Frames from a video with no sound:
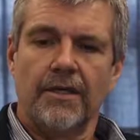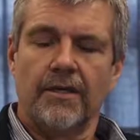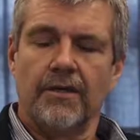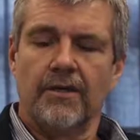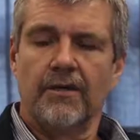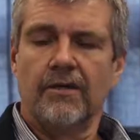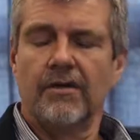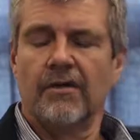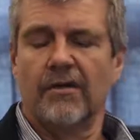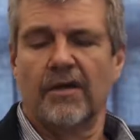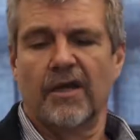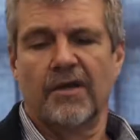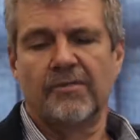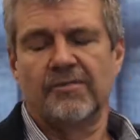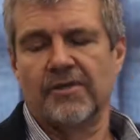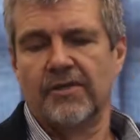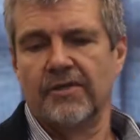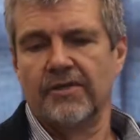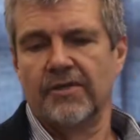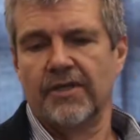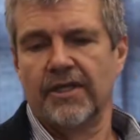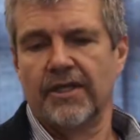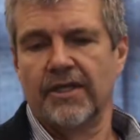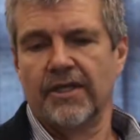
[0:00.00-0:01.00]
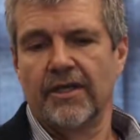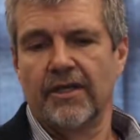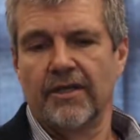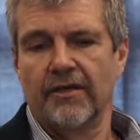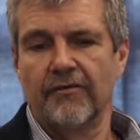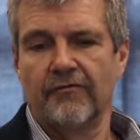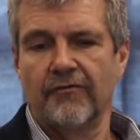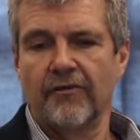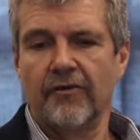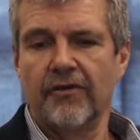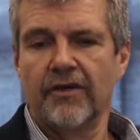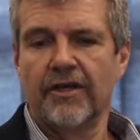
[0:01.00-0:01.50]
Yeah, absolutely.
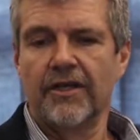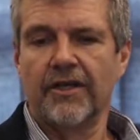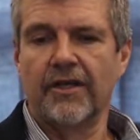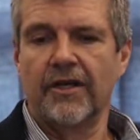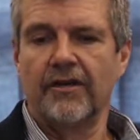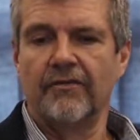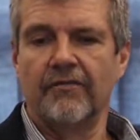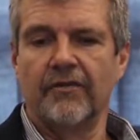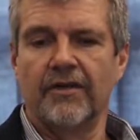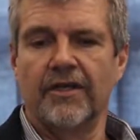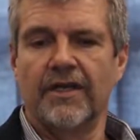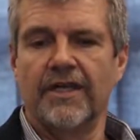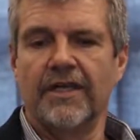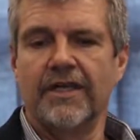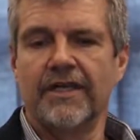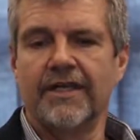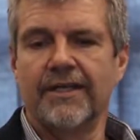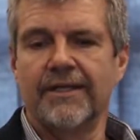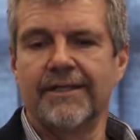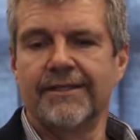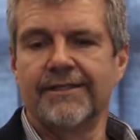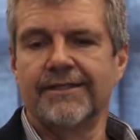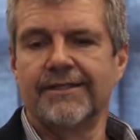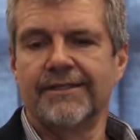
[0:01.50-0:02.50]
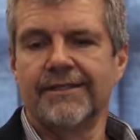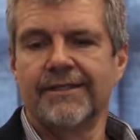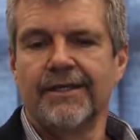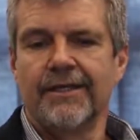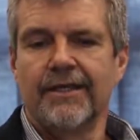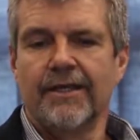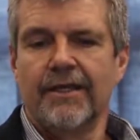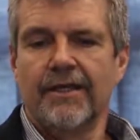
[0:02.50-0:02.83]
If you look at over the years,